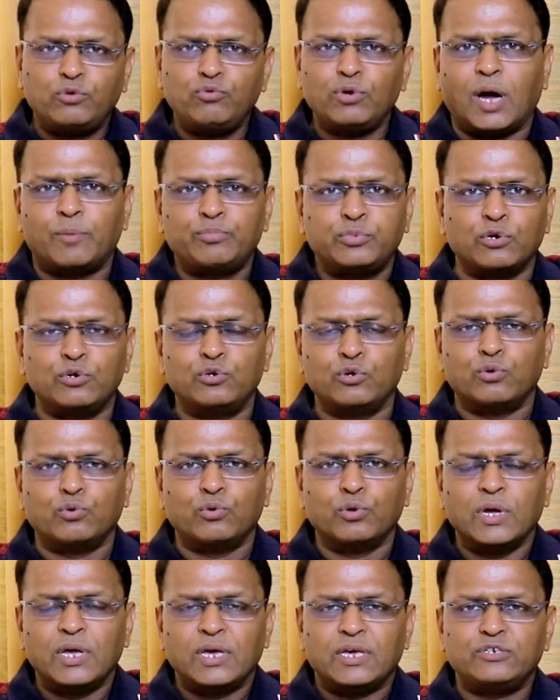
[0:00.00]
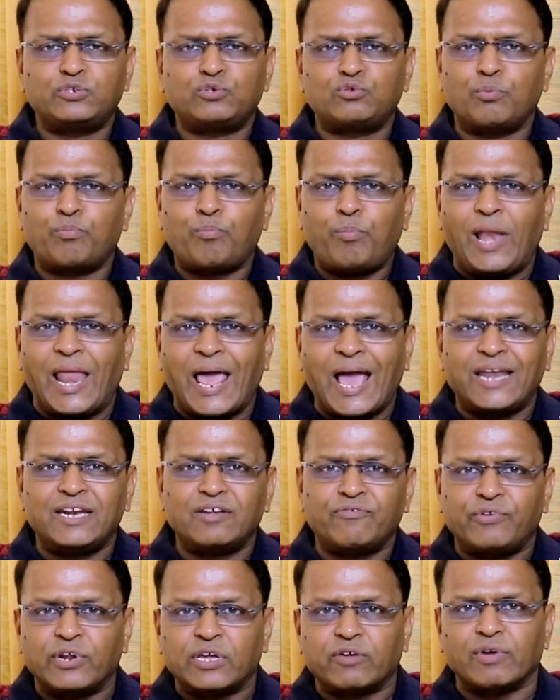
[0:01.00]
you have to do is to plan
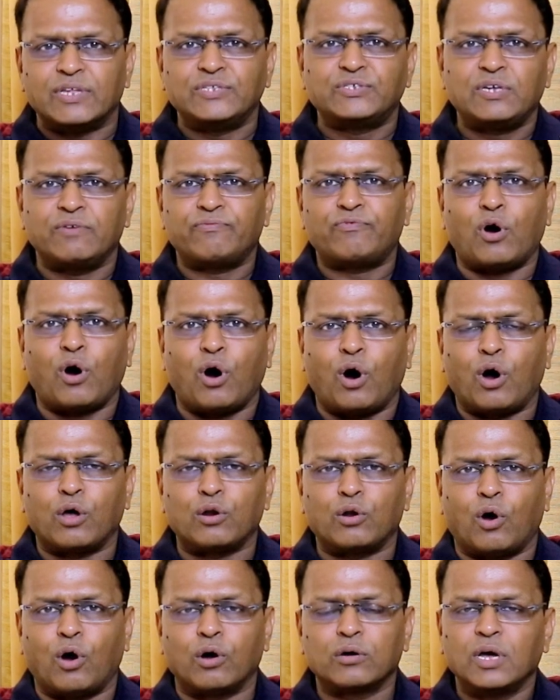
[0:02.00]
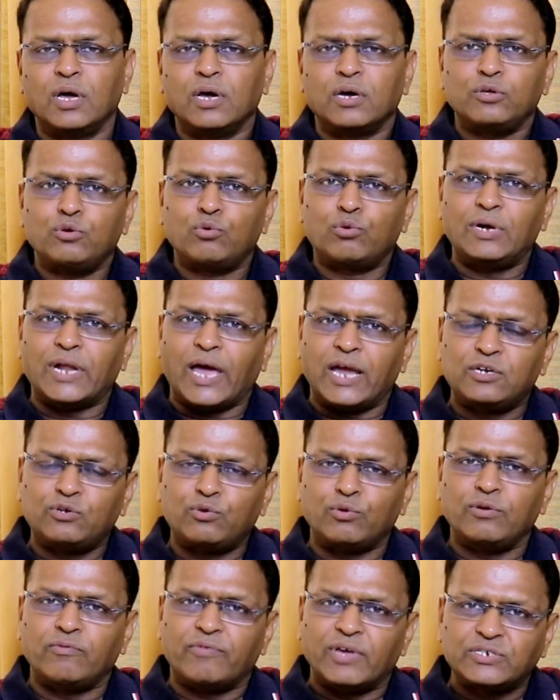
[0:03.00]
a frequency for how long you would like
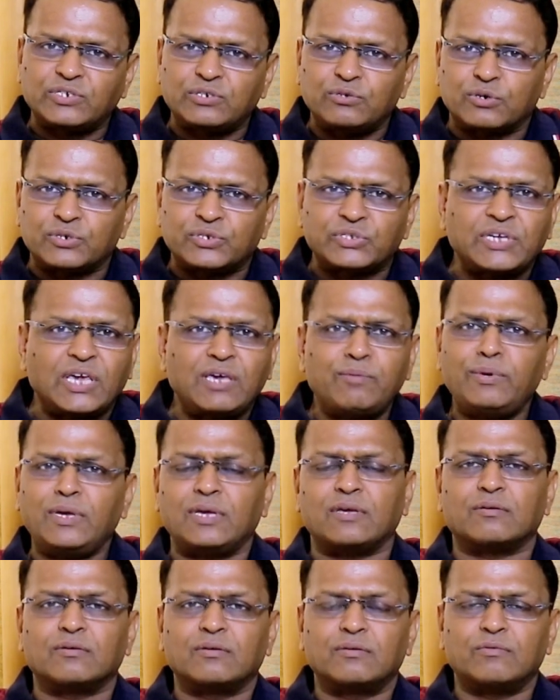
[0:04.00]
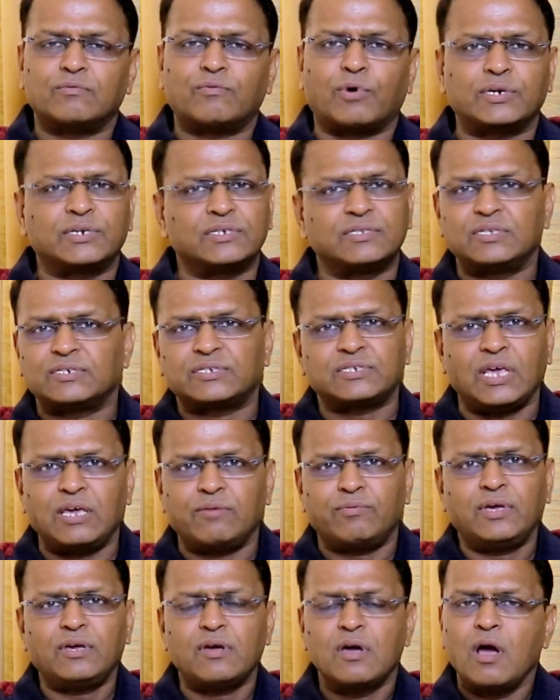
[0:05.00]
to invest your saving. What is the
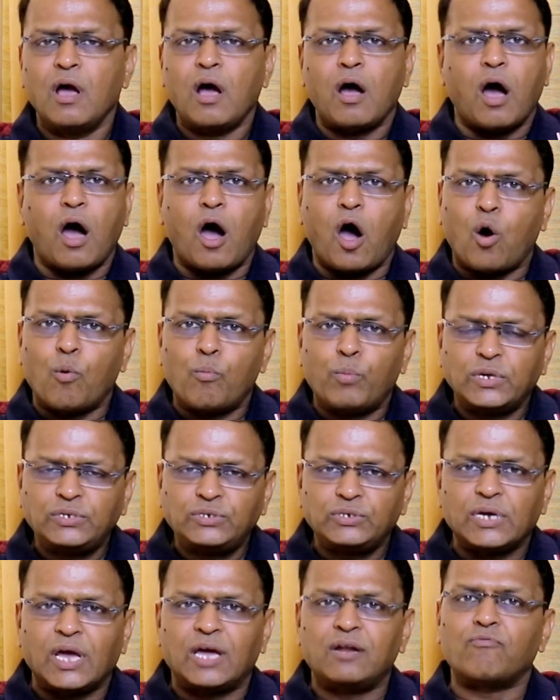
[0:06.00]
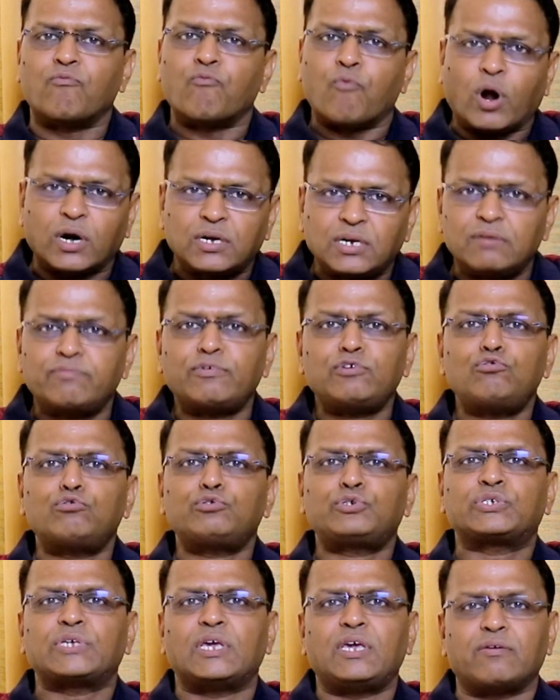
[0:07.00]
saving? How much and whatever you
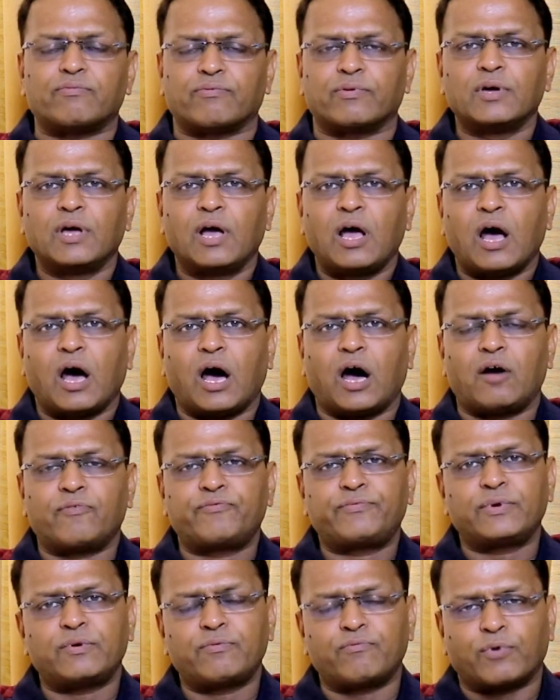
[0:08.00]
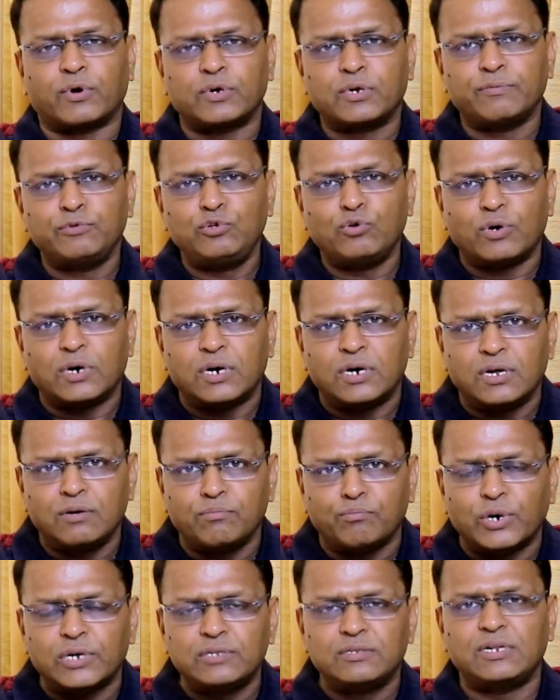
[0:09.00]
save after whatever you earn
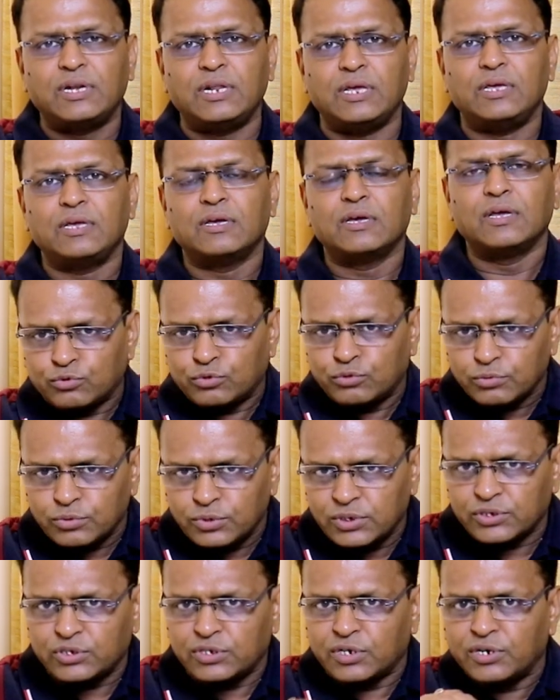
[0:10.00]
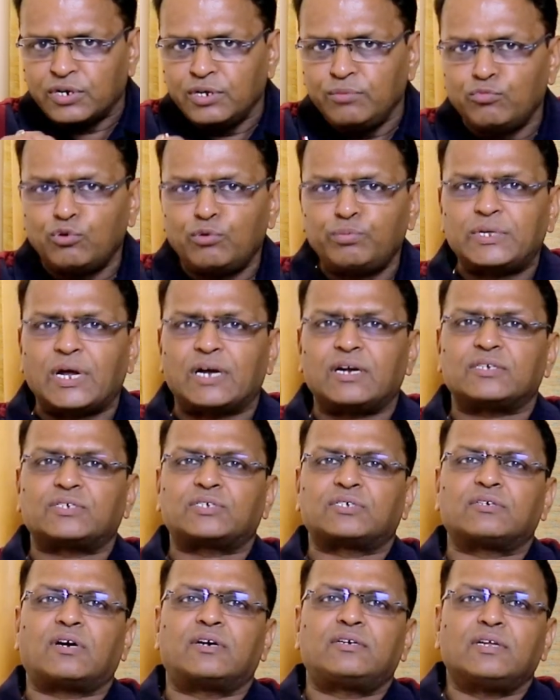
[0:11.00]
monthly, just remove that a
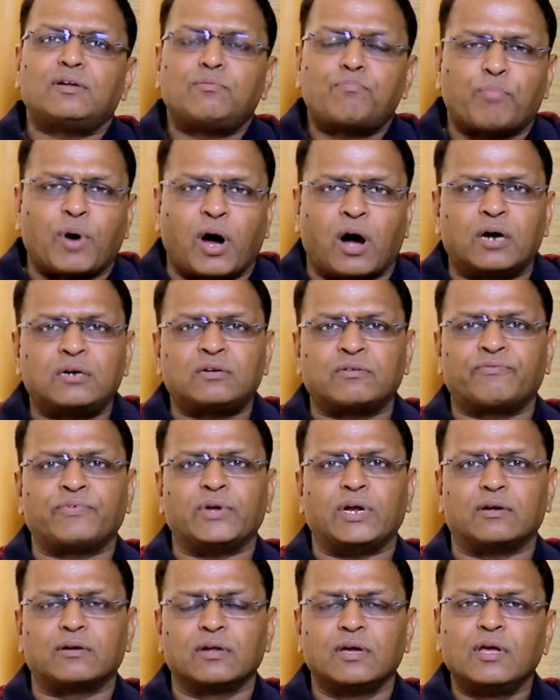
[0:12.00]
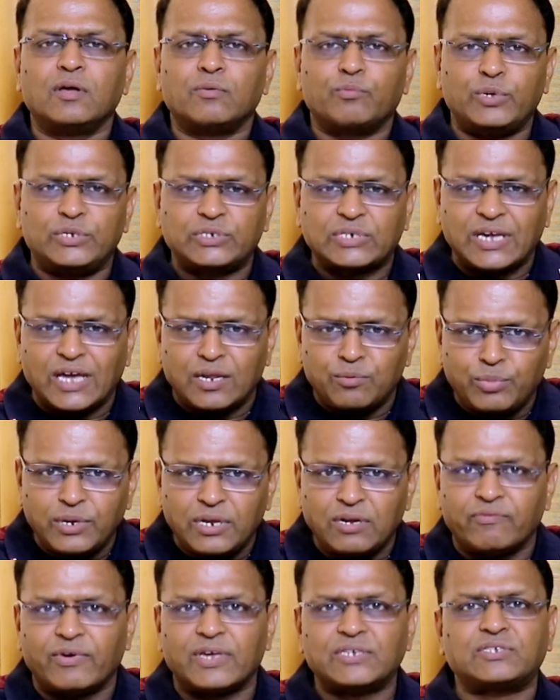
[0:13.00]
certain part of it which can be
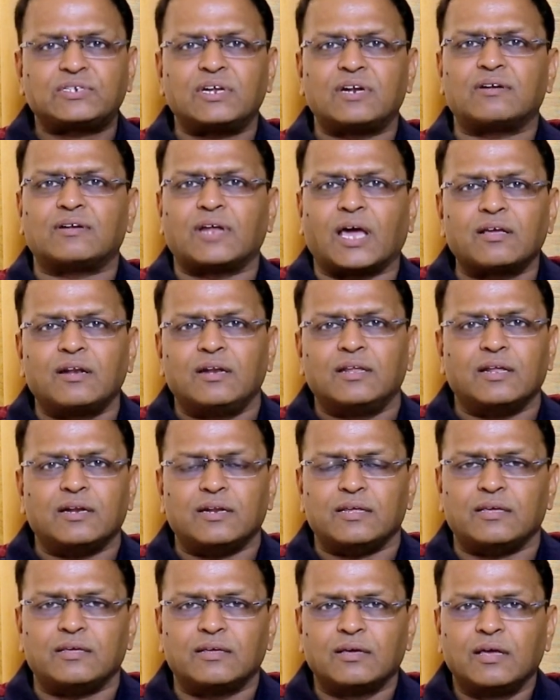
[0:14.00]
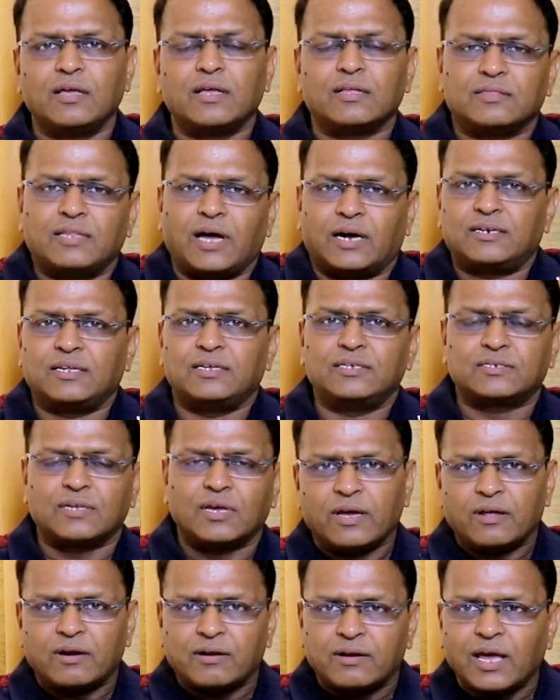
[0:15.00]
invested regularly. That is
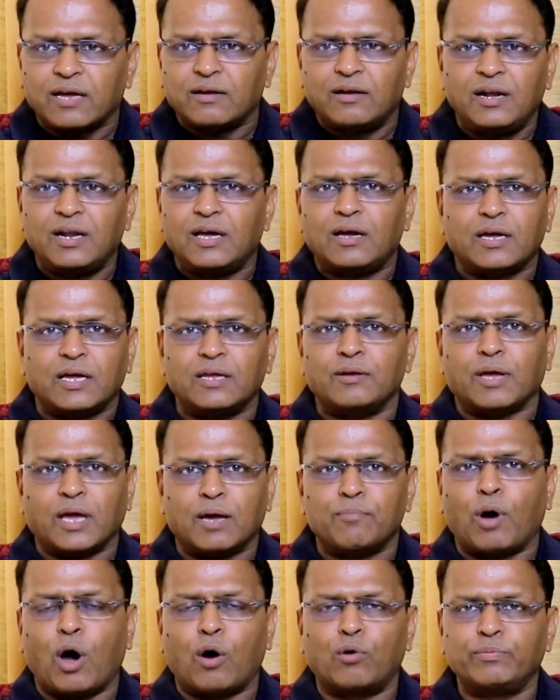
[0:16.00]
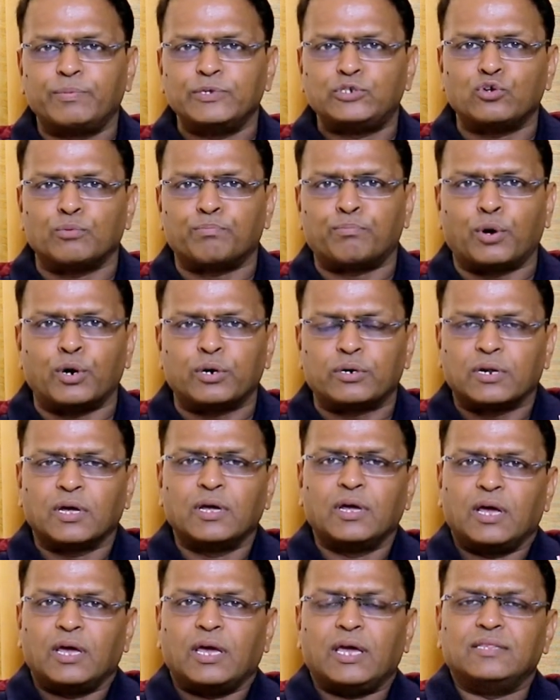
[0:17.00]
regular amount which you put
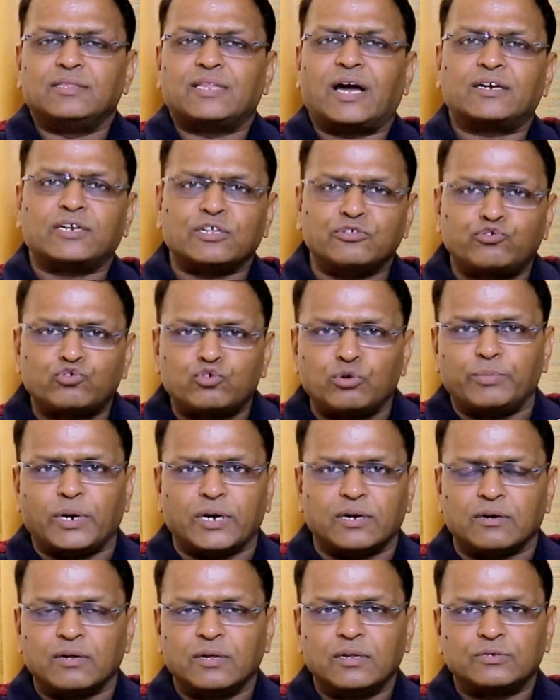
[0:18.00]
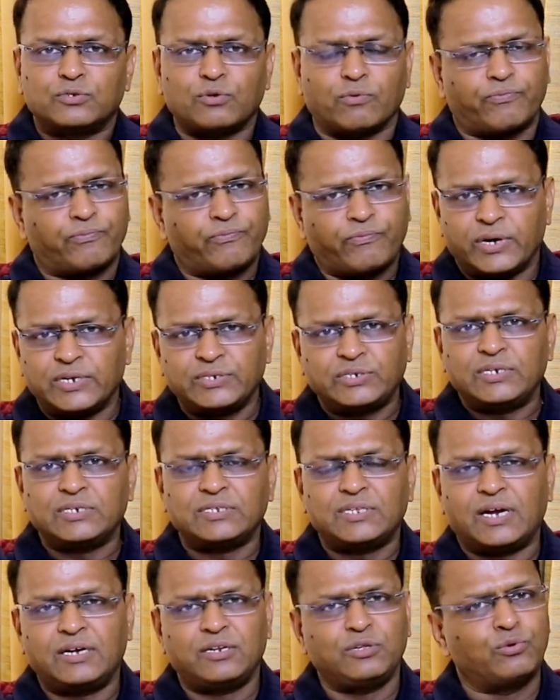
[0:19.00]
in that instrument. So first is
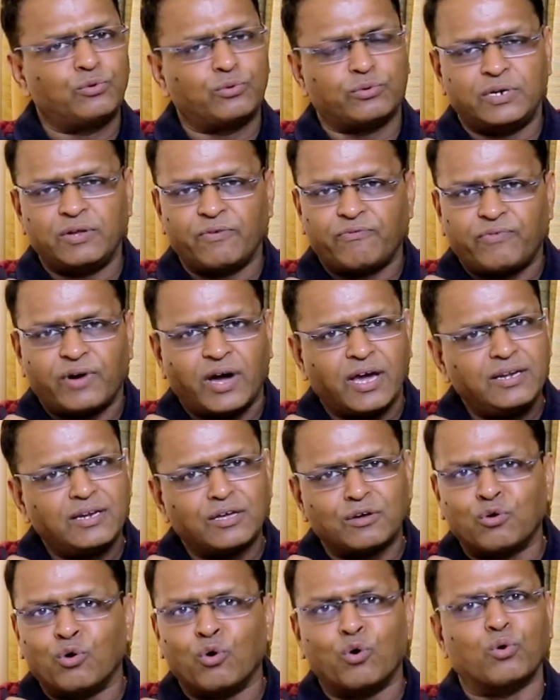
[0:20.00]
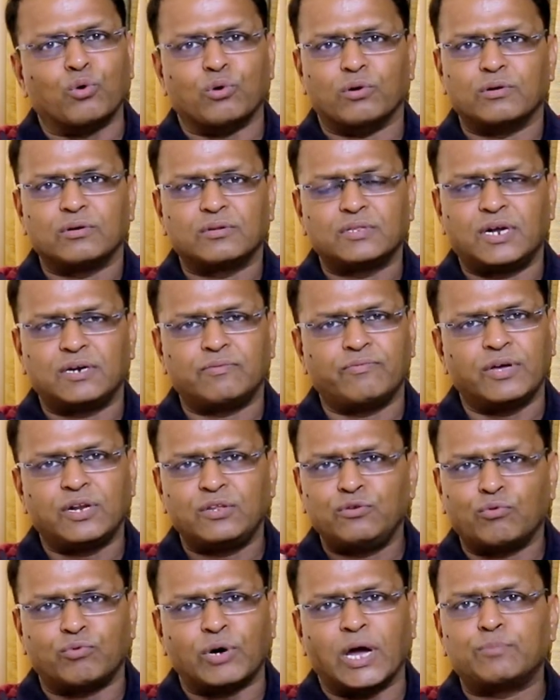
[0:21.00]
that you define a goal, that where
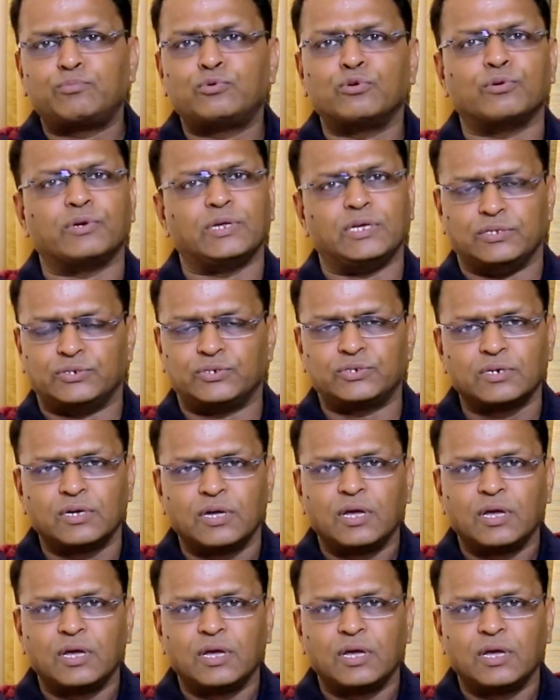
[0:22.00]
you have to reach.